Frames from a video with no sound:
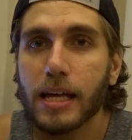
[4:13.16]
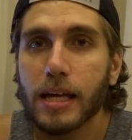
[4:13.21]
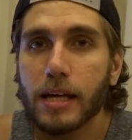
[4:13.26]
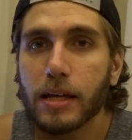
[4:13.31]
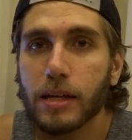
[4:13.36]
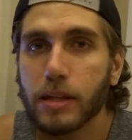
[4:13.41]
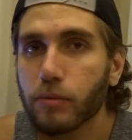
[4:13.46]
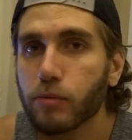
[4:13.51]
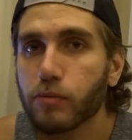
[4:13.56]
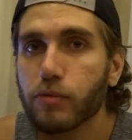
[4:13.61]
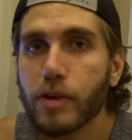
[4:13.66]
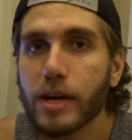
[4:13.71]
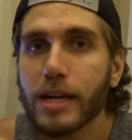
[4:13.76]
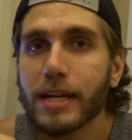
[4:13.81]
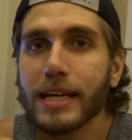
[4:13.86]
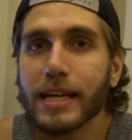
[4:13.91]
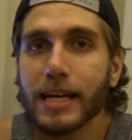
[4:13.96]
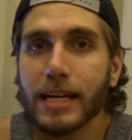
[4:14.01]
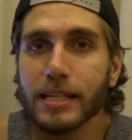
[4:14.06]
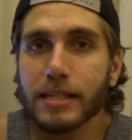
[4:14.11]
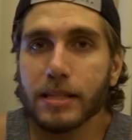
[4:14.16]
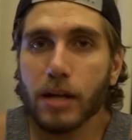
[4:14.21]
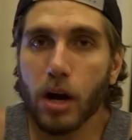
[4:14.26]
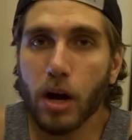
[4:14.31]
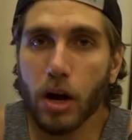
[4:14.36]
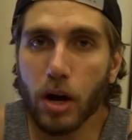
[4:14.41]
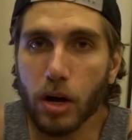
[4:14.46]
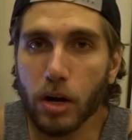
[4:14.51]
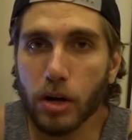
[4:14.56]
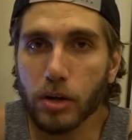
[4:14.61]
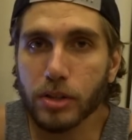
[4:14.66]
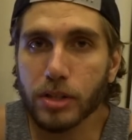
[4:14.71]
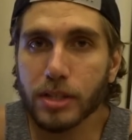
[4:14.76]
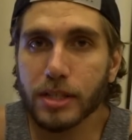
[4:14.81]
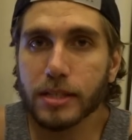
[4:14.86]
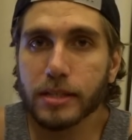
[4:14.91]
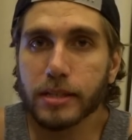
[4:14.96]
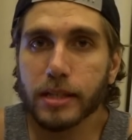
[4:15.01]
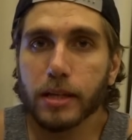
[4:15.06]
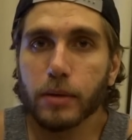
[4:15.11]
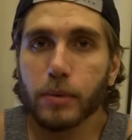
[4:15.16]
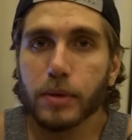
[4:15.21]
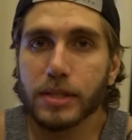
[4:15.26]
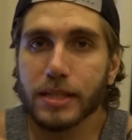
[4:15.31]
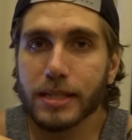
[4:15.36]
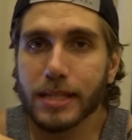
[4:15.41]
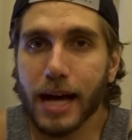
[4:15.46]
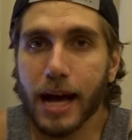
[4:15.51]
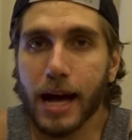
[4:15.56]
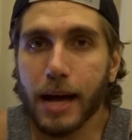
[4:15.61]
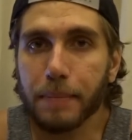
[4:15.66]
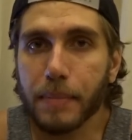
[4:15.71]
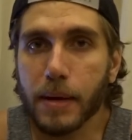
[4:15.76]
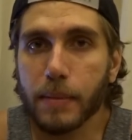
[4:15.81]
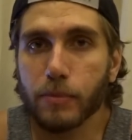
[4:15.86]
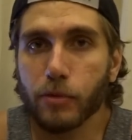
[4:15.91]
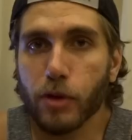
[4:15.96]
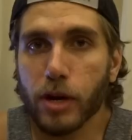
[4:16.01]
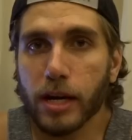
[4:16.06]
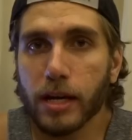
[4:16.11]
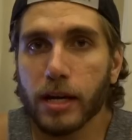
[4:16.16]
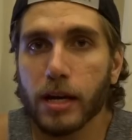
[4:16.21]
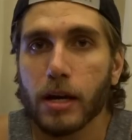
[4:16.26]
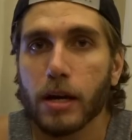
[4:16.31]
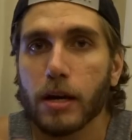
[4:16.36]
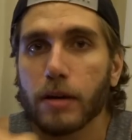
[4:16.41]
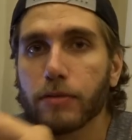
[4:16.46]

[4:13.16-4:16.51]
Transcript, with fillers: it really is hard to distinguish that memory